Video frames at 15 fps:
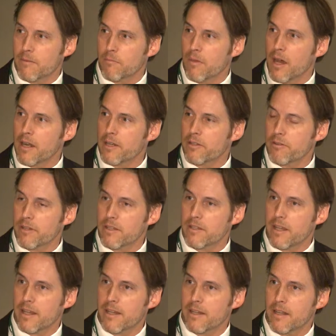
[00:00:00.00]
monetarist
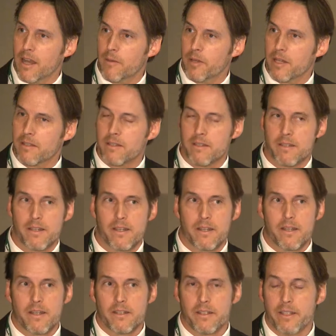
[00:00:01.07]
economics,
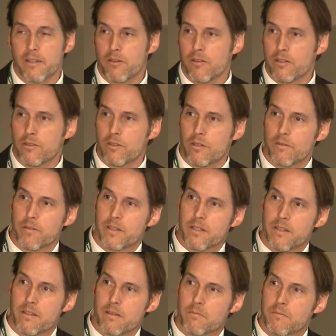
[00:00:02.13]

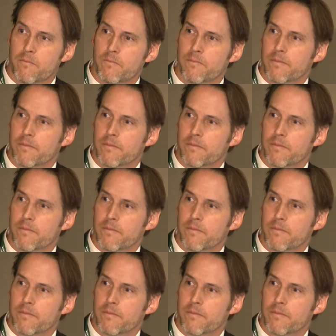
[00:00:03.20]
neoconservatism,